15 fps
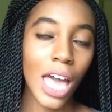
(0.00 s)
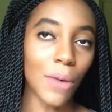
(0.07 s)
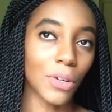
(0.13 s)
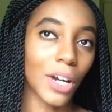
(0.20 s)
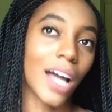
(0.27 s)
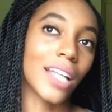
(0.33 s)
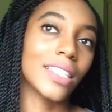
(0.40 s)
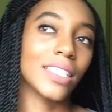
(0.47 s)
and
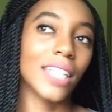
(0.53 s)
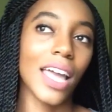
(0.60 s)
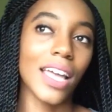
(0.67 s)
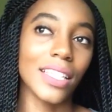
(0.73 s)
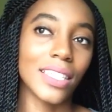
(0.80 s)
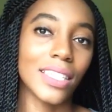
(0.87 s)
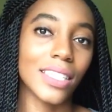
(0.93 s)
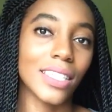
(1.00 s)
we're not
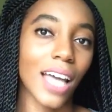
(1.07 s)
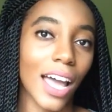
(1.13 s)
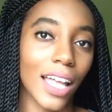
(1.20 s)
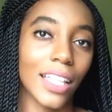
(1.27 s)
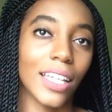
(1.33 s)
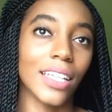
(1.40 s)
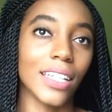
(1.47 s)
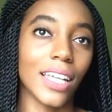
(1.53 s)
staying
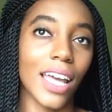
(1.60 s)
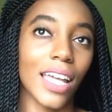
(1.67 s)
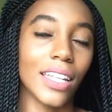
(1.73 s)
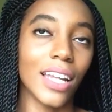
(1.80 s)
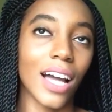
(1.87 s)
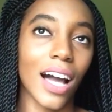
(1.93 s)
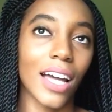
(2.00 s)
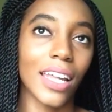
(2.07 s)
silent
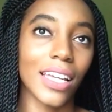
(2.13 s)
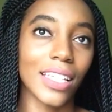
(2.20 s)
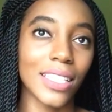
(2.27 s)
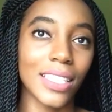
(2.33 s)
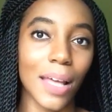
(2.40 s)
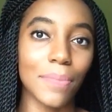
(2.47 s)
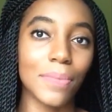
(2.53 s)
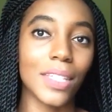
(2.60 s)
and not
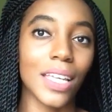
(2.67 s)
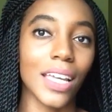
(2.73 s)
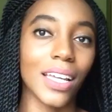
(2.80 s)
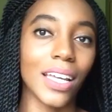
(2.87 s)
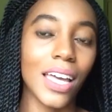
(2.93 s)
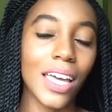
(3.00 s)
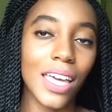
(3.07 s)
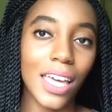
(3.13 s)

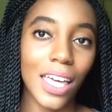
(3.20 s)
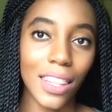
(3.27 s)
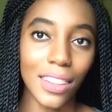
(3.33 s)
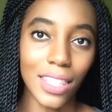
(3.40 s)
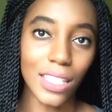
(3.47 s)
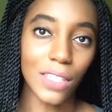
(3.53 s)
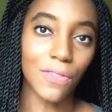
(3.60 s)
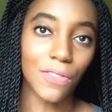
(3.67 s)
accepting
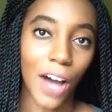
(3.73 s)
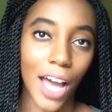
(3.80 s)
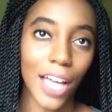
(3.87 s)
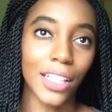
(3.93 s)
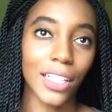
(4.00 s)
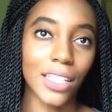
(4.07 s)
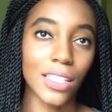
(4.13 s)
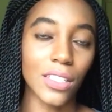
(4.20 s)
this
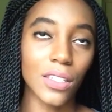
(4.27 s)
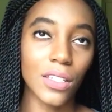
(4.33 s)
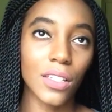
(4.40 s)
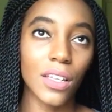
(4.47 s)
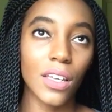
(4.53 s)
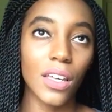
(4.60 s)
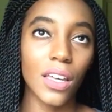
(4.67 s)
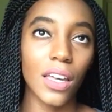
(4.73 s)
violence
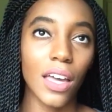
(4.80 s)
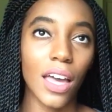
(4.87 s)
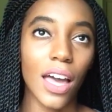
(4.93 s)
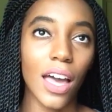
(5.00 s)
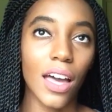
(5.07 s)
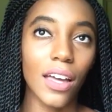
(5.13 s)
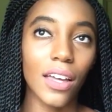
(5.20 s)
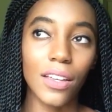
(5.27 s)

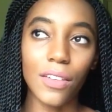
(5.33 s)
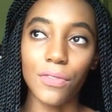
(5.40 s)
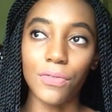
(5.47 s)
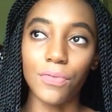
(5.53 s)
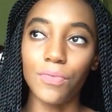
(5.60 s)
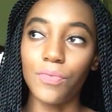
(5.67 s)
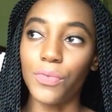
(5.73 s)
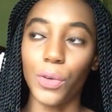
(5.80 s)

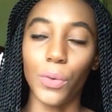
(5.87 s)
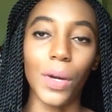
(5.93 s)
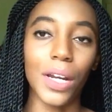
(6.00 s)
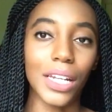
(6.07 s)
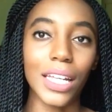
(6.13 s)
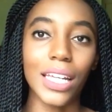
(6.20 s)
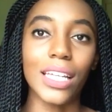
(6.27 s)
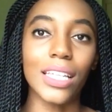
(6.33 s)
for what
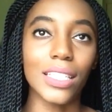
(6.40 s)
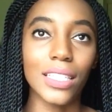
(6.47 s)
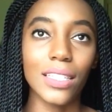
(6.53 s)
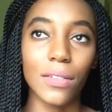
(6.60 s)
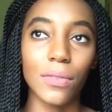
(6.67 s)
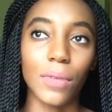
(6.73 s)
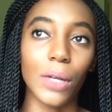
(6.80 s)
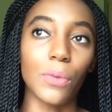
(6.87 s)
it is,